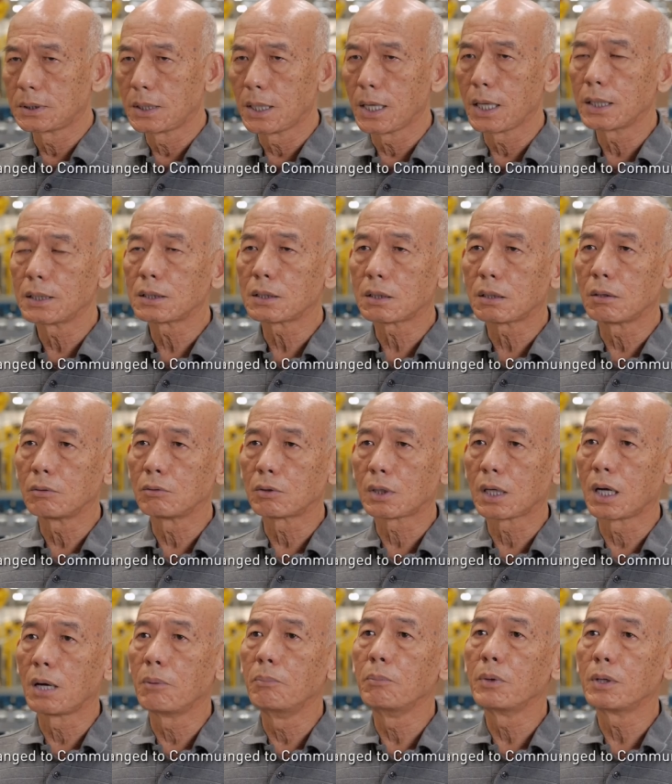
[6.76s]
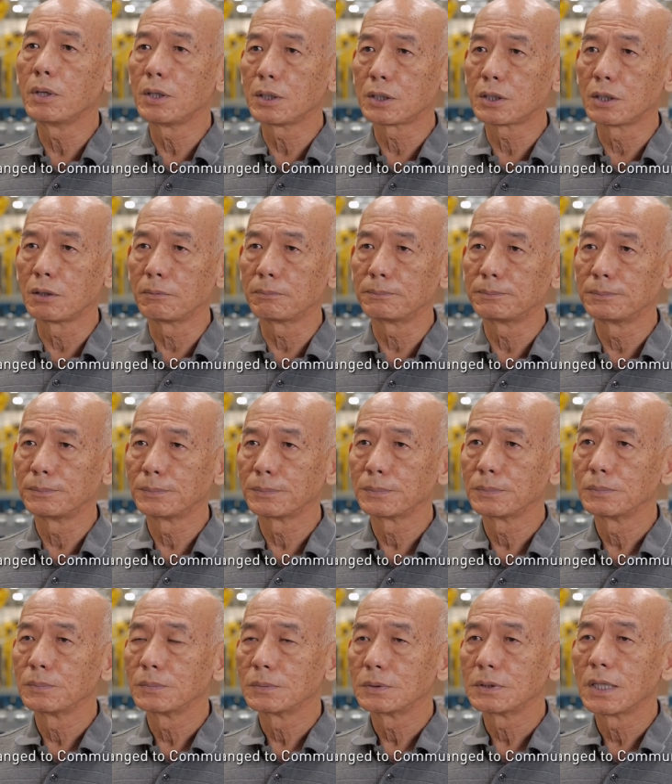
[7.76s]
changed to communism,
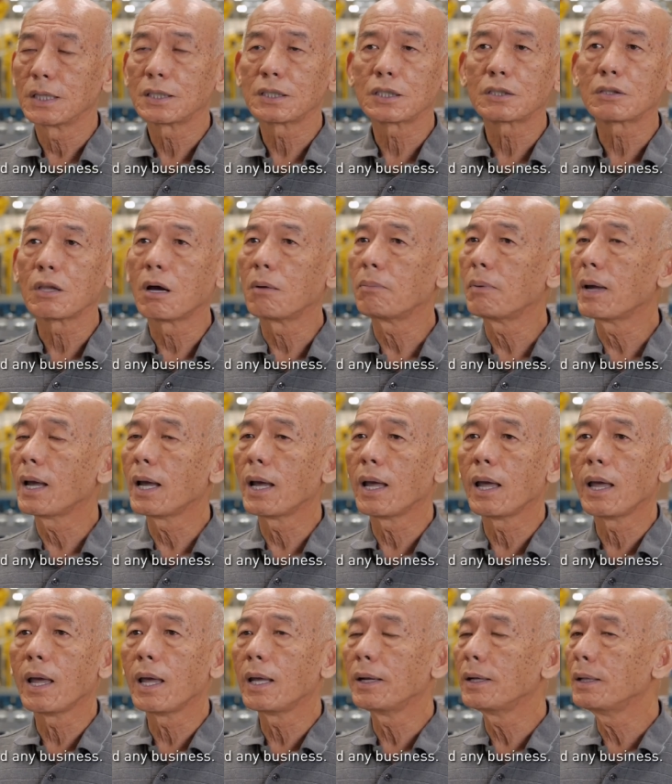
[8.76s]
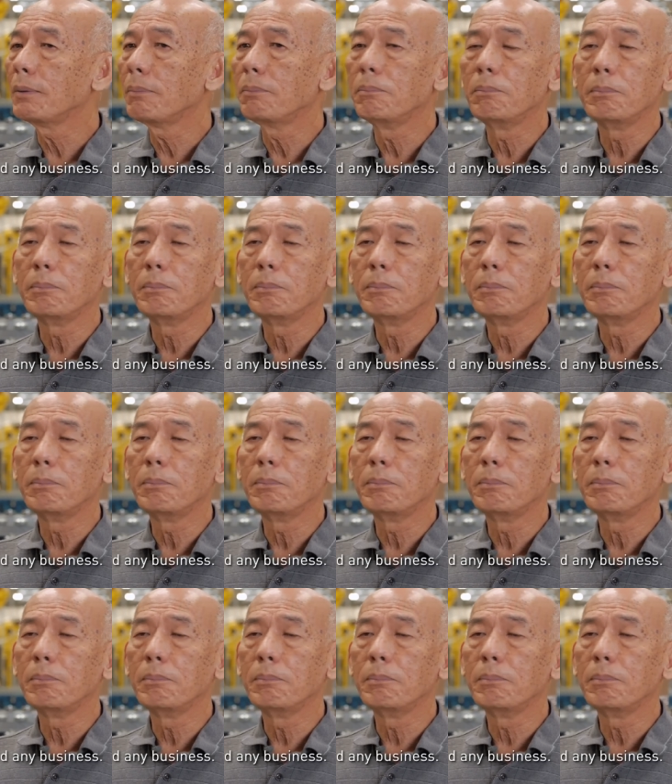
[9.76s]
they stopped any